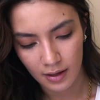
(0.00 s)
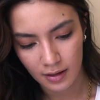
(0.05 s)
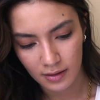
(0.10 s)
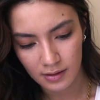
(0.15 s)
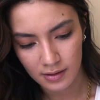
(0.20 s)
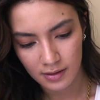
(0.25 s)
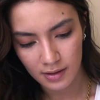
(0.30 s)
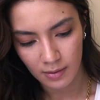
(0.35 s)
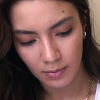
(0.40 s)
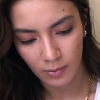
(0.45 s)

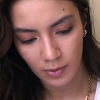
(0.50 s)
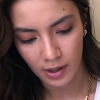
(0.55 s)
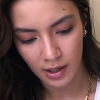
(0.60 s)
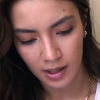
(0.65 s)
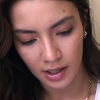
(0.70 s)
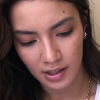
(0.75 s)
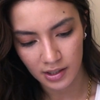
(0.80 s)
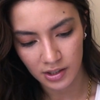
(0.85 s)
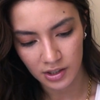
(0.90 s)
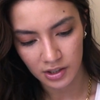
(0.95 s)
somewhere
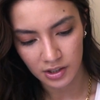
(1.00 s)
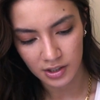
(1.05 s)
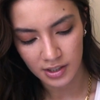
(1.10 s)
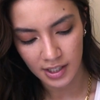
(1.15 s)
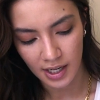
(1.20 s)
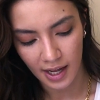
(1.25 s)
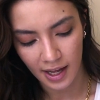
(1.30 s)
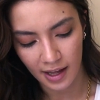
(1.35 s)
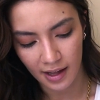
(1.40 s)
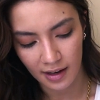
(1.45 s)
under
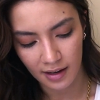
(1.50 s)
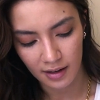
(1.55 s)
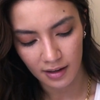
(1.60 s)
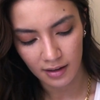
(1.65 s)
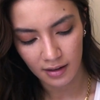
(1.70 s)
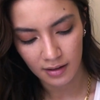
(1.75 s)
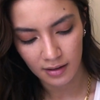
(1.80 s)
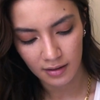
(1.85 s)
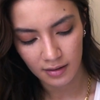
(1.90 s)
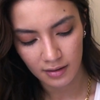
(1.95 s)

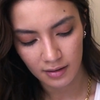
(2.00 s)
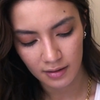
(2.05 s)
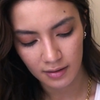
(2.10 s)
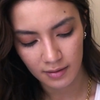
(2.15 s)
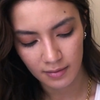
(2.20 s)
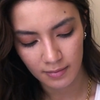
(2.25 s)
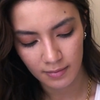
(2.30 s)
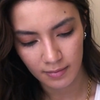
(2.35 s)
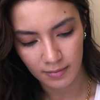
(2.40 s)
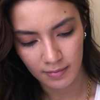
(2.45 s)
10.
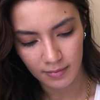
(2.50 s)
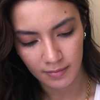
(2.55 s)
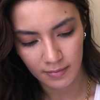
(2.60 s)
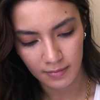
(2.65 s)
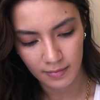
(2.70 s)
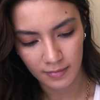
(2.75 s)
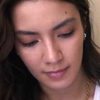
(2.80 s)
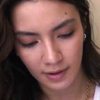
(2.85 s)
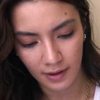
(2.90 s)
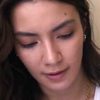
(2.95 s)

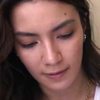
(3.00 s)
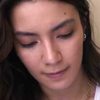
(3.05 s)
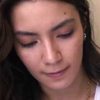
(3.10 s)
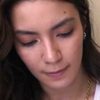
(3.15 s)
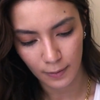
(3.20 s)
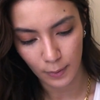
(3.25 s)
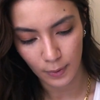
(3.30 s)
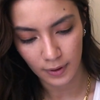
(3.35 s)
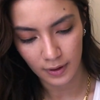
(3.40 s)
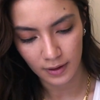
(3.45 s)
Like
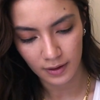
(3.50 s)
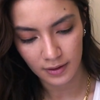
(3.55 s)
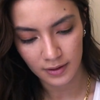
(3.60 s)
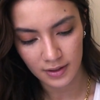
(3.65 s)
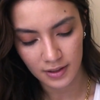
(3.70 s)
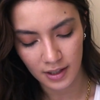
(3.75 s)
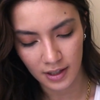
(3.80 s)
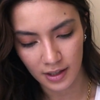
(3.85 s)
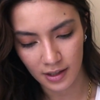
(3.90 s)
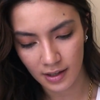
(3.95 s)
4
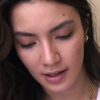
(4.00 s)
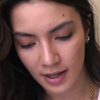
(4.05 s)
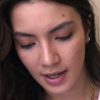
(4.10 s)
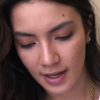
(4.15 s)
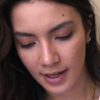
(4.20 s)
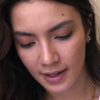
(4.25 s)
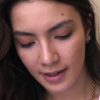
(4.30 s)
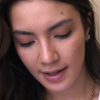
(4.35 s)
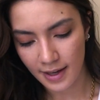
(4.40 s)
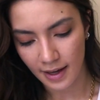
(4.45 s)
looks good.
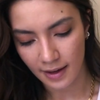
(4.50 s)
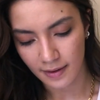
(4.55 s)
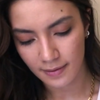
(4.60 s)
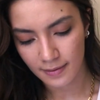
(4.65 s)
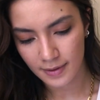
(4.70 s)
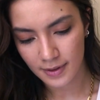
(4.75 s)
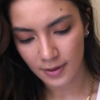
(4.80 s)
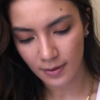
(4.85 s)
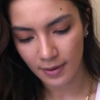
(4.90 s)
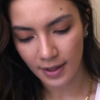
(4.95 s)
Yeah,
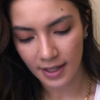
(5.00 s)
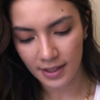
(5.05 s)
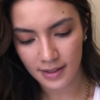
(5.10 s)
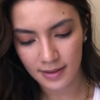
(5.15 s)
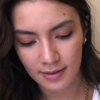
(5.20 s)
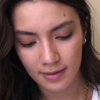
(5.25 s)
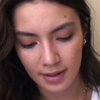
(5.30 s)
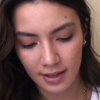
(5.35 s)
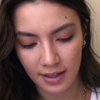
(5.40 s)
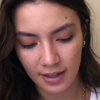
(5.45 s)
so
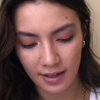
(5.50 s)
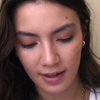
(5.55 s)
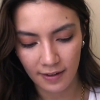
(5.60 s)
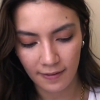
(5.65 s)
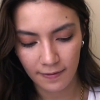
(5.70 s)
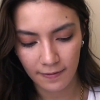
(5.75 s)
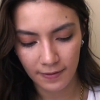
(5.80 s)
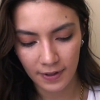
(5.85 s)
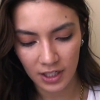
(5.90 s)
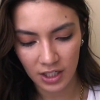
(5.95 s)
that's the
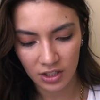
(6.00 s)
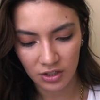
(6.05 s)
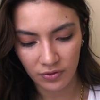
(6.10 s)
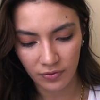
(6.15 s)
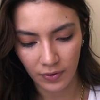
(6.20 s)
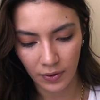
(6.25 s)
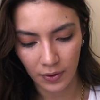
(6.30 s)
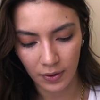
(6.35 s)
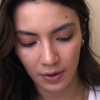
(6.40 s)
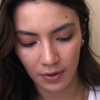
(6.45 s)
finished
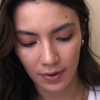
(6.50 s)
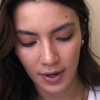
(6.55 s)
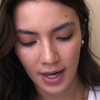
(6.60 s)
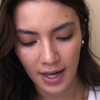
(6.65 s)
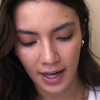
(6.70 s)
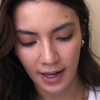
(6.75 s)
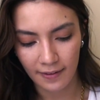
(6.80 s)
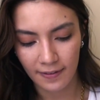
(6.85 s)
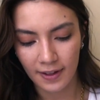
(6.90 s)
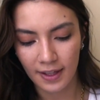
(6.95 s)
photo.
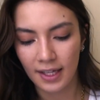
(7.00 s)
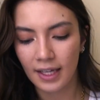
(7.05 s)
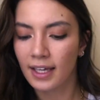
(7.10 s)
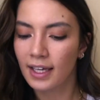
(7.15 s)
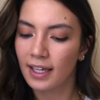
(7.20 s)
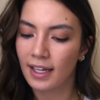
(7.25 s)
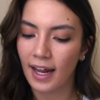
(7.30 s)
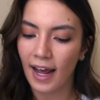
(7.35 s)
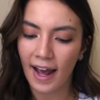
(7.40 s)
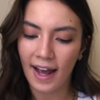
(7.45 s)
I feel like
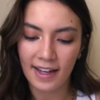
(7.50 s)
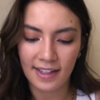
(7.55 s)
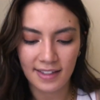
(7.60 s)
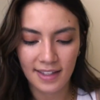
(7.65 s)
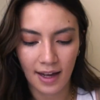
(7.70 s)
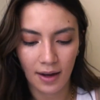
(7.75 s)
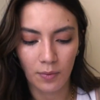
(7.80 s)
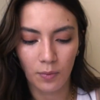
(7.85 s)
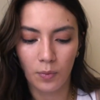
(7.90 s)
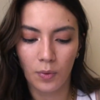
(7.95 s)
it has
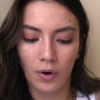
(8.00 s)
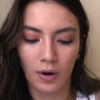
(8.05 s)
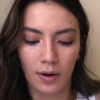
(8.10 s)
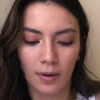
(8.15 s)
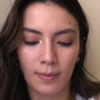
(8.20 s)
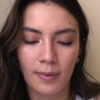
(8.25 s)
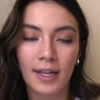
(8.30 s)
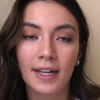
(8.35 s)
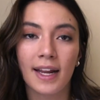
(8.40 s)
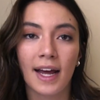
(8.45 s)
that
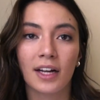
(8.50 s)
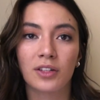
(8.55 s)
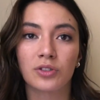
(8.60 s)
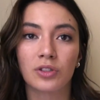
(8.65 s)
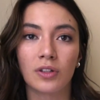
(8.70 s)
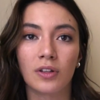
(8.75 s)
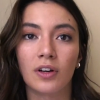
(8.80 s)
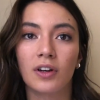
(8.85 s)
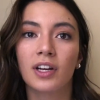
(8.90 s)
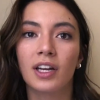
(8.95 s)
warm,
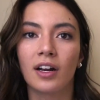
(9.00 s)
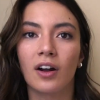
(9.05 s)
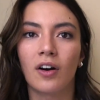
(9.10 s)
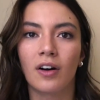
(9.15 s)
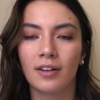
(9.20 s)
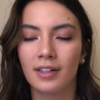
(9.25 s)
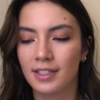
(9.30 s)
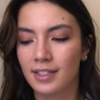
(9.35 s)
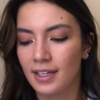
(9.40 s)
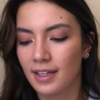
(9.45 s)
natural look, and
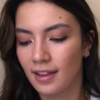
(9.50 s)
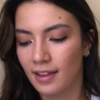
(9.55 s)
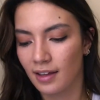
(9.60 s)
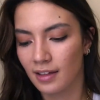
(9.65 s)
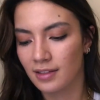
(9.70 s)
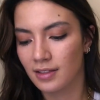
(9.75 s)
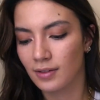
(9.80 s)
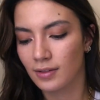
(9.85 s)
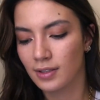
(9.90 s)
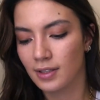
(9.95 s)
honestly,
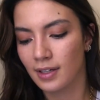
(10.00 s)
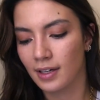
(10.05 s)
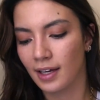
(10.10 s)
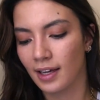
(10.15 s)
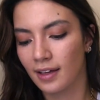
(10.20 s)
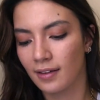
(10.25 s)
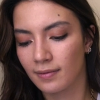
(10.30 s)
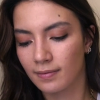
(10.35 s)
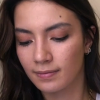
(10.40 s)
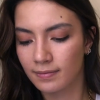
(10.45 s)
this looks like